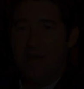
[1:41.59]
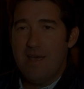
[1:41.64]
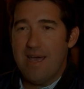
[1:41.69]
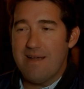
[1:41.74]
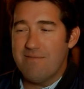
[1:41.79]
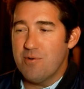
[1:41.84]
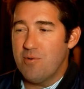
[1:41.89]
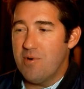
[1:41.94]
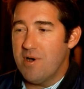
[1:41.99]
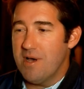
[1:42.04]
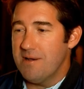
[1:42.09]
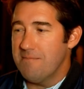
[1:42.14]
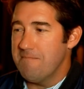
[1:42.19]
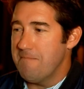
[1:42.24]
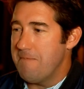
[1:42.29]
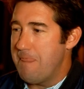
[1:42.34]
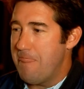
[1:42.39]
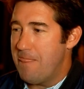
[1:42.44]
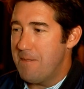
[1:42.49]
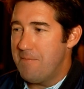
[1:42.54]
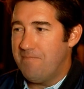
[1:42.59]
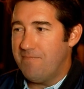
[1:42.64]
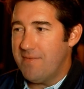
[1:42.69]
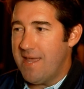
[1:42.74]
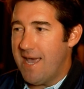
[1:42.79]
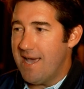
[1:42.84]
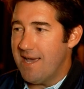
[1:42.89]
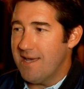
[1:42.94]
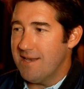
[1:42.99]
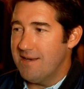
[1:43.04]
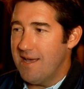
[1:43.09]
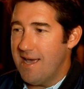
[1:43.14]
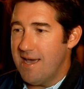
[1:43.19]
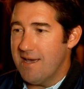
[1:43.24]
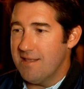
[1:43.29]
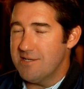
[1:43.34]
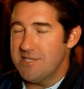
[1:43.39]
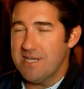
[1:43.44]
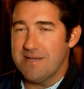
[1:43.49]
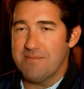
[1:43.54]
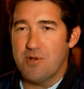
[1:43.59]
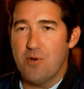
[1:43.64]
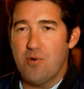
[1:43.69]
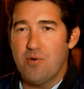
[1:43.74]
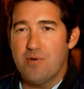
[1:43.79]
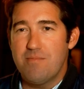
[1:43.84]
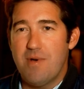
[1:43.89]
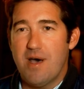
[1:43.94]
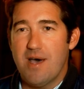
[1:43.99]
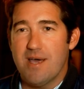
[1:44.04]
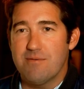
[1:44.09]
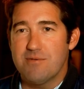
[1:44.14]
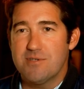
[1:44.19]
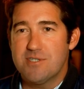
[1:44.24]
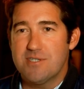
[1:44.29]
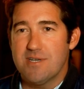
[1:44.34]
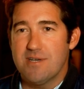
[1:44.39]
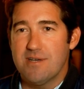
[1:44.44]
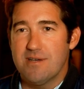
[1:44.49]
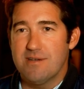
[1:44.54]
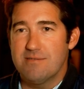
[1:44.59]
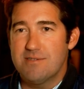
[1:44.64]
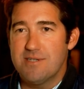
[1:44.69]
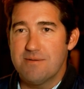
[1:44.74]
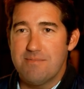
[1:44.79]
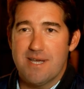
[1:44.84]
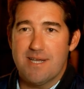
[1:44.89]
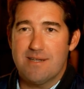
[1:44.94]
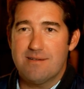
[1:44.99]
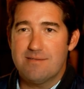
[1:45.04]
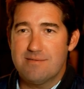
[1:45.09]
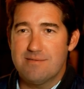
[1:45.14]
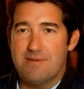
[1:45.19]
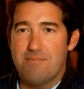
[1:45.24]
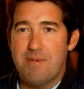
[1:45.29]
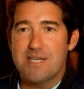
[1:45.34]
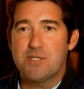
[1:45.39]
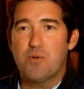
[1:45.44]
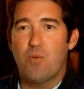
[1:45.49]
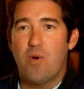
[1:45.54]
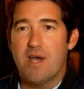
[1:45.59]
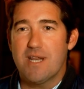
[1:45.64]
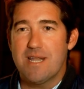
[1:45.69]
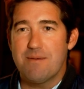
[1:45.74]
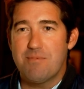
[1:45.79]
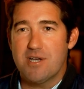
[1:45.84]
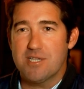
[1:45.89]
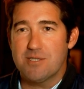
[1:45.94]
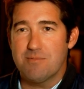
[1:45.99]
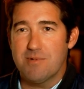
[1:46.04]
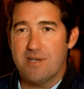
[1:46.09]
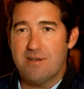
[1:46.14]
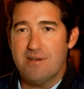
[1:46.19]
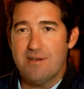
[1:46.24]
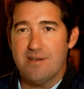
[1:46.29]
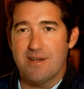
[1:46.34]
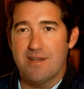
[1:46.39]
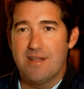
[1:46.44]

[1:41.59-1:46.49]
Everyone had the same goal in mind, was to make the best wine they possibly could.